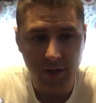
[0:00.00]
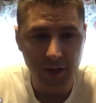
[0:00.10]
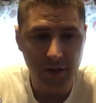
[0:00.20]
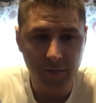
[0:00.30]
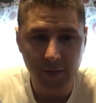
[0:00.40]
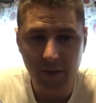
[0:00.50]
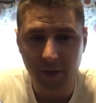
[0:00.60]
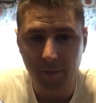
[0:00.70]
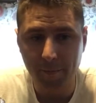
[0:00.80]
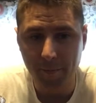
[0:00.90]
Hunter being
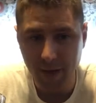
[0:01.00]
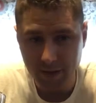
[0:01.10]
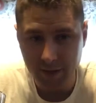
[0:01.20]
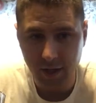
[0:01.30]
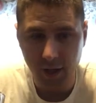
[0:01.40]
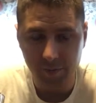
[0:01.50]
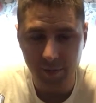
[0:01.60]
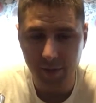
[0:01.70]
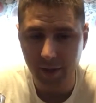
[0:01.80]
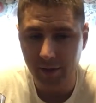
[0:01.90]
the best coffee
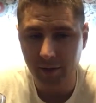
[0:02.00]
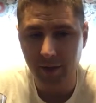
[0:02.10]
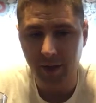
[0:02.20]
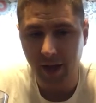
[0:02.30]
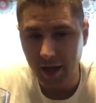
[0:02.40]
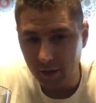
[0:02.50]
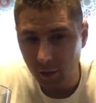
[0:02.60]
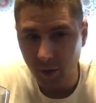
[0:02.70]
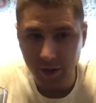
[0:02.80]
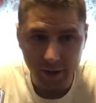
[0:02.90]
beer
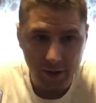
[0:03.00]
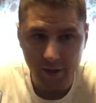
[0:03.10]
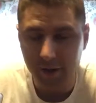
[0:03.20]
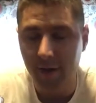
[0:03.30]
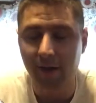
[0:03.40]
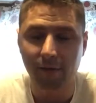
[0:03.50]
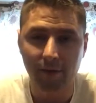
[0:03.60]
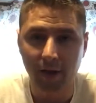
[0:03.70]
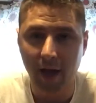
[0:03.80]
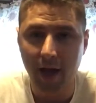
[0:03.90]
category I've
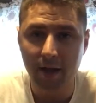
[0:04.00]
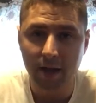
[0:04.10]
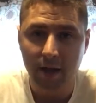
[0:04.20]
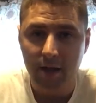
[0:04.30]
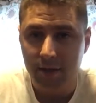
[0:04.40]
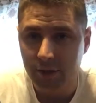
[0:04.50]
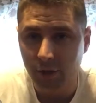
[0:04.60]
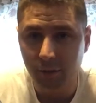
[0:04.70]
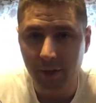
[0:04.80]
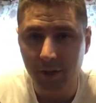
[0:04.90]
ever had,
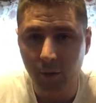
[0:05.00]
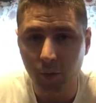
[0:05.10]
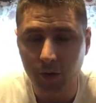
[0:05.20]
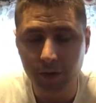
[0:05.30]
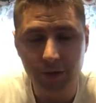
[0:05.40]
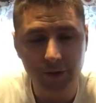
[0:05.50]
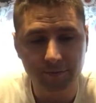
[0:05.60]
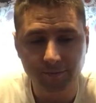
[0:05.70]
Zero being the worst,